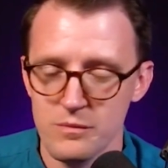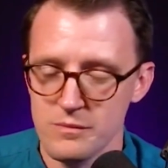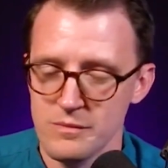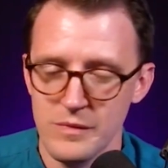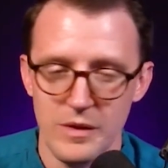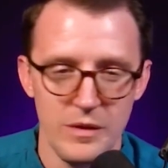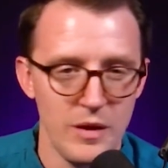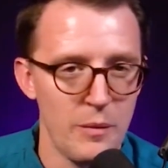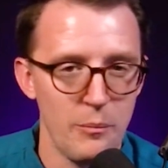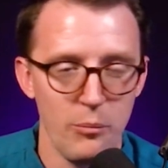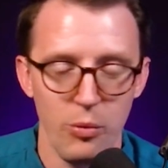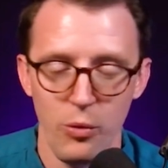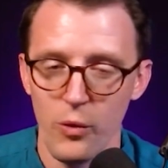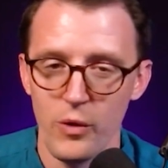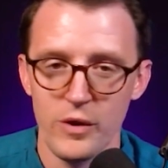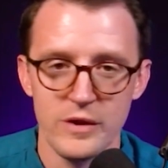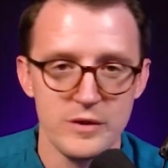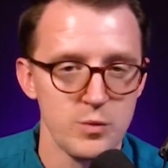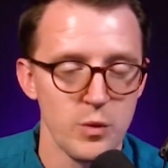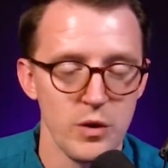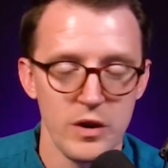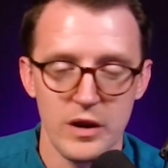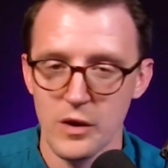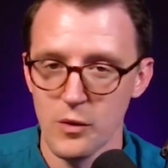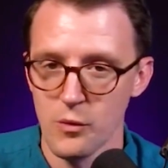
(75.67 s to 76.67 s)

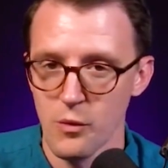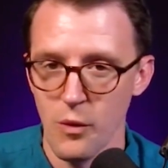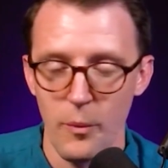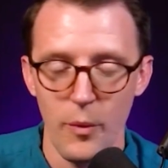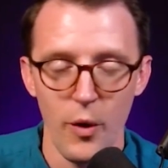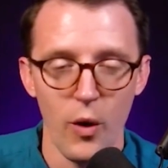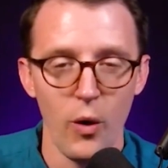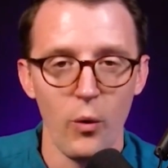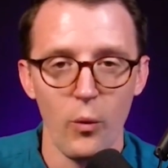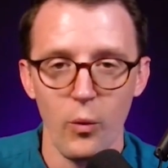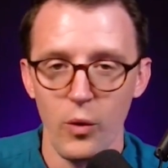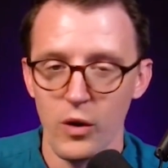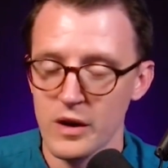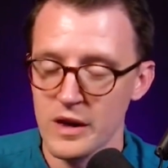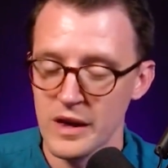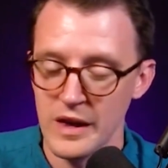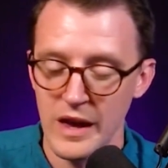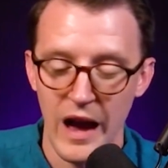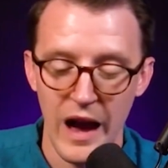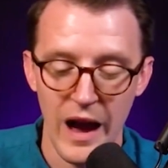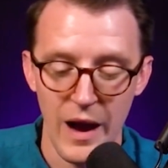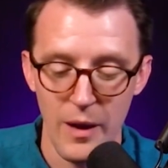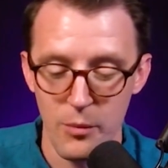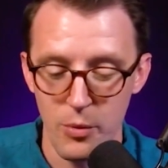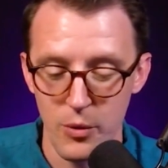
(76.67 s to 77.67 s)
employees working remote, working
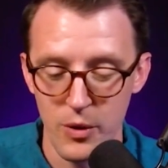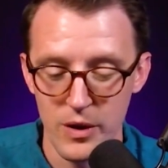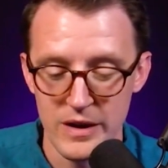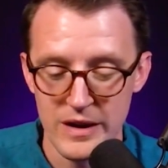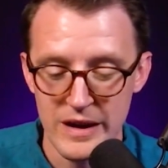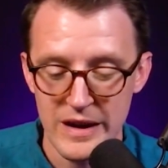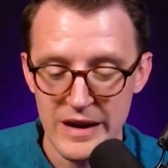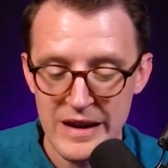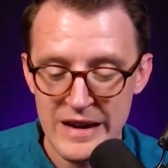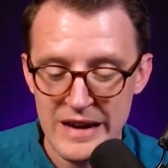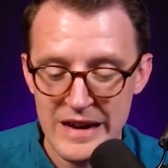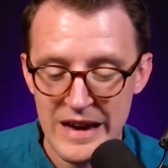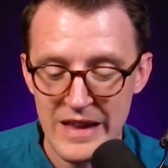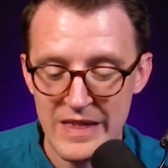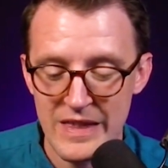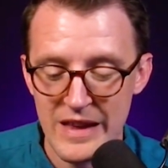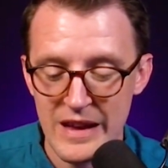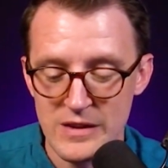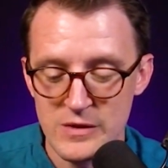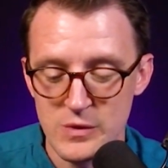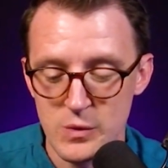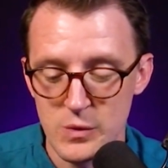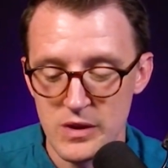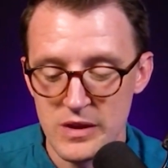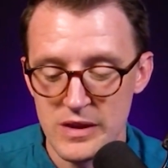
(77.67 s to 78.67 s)
hybrid, and
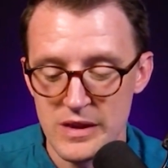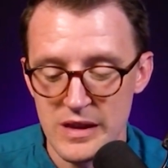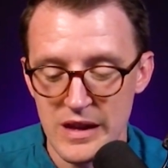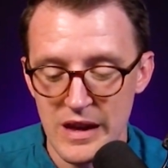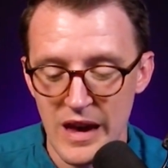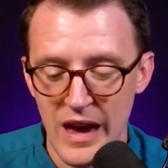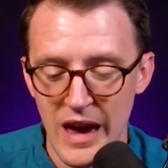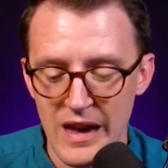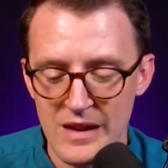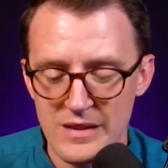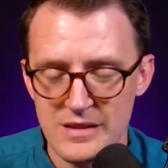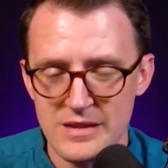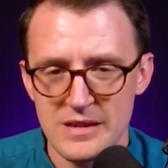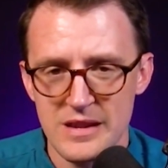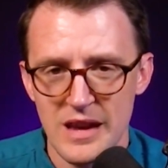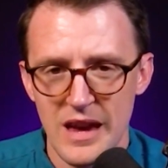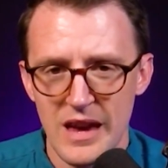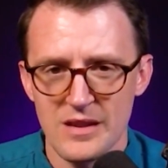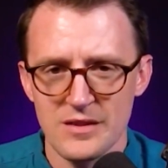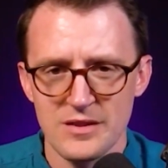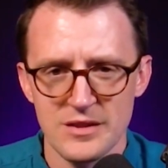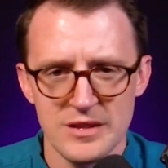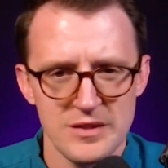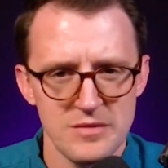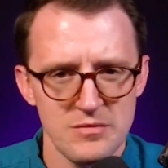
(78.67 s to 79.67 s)
that sort of thing has
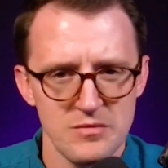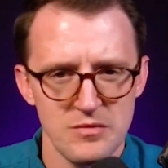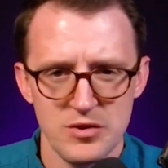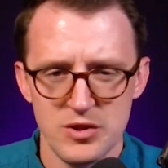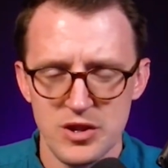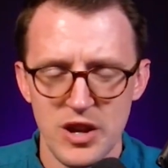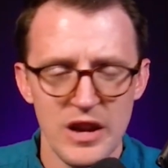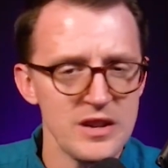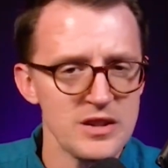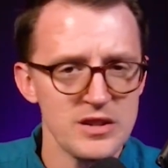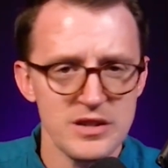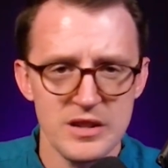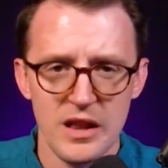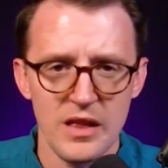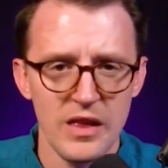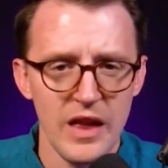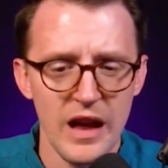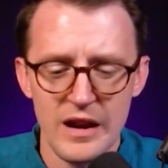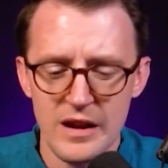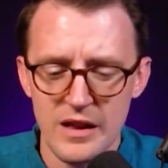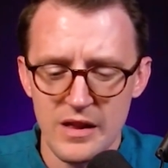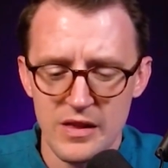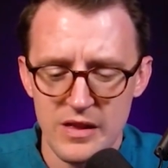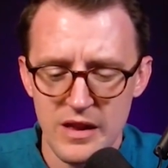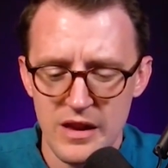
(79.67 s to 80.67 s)
changed a
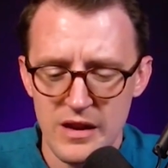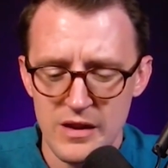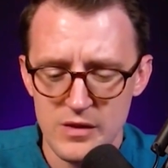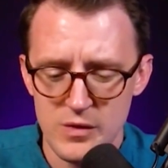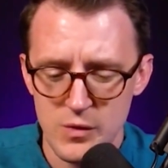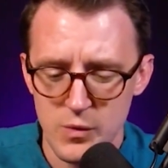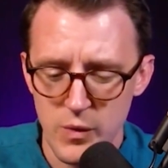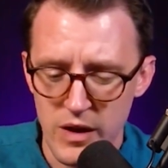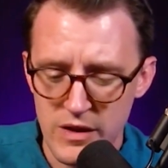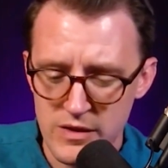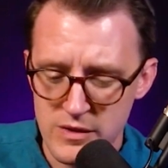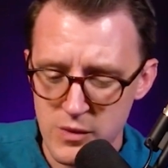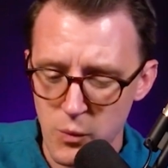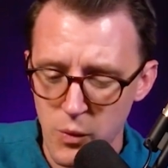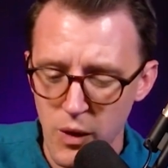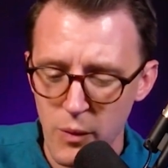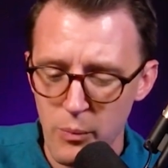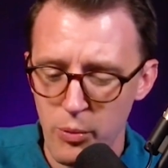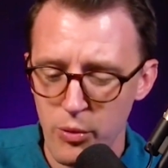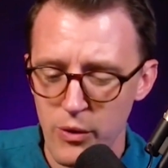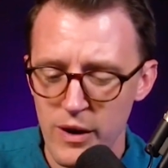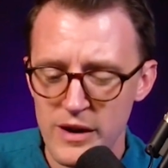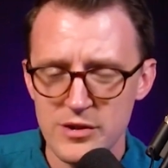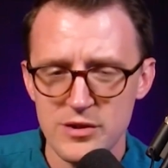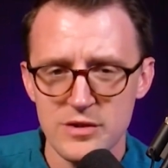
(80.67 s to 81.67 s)
lot of things, right? So what
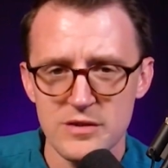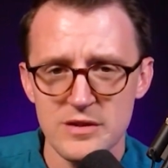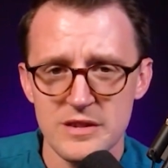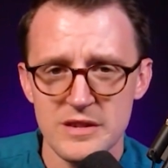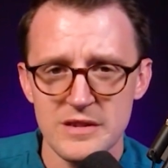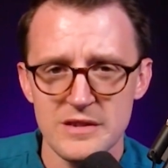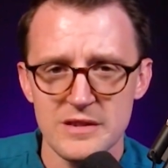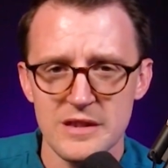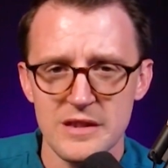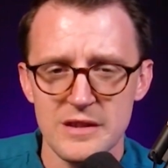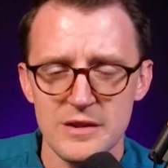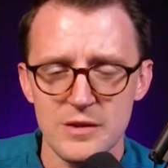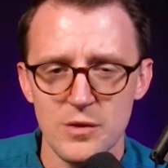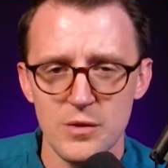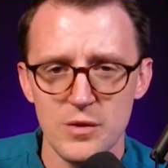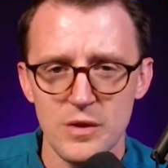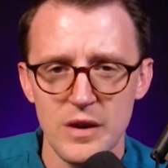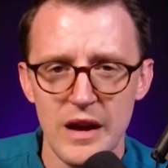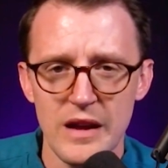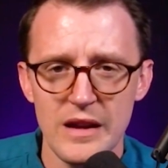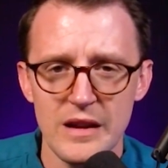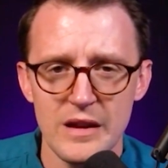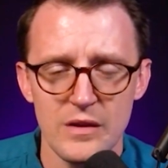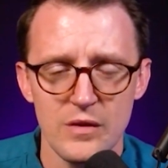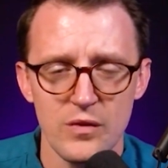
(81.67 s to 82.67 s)
pressures has this
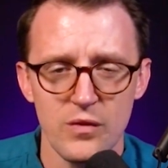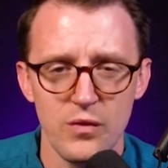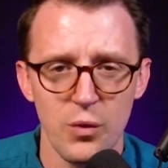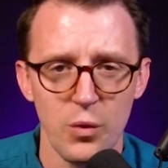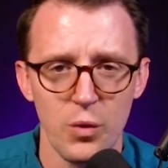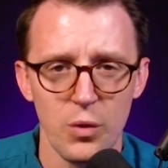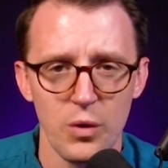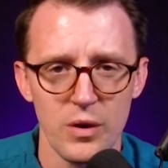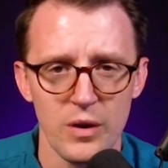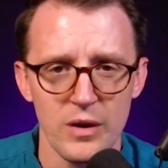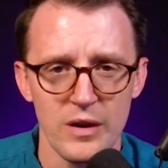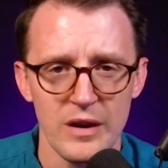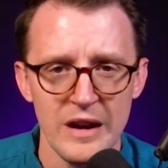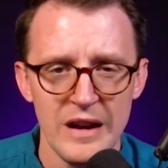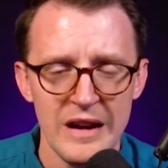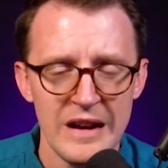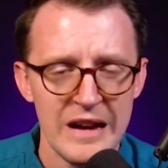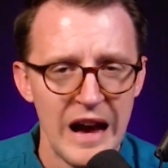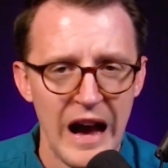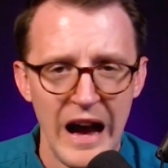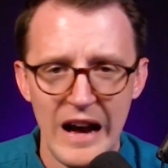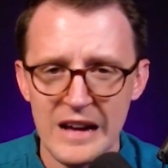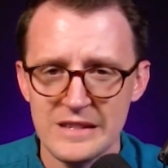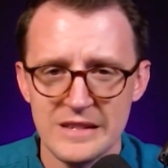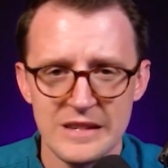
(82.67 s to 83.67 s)
created for
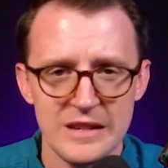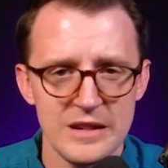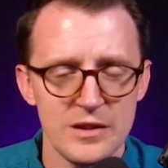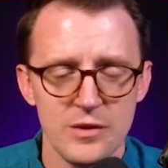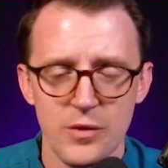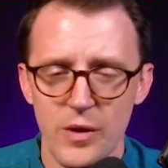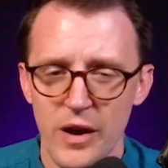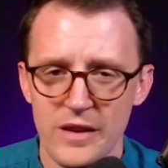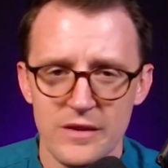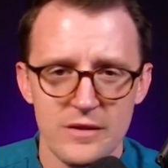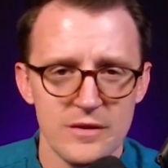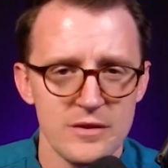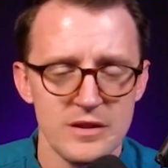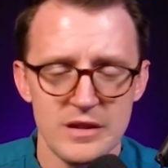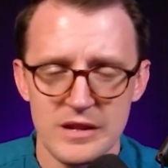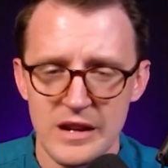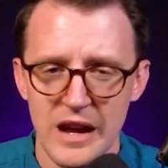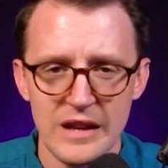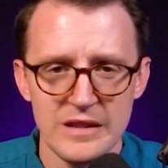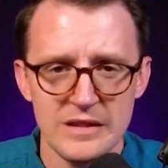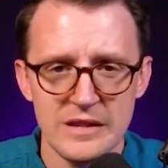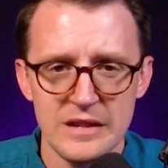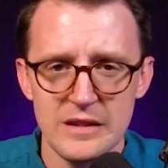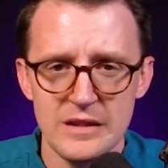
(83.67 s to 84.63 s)
IT directors and IT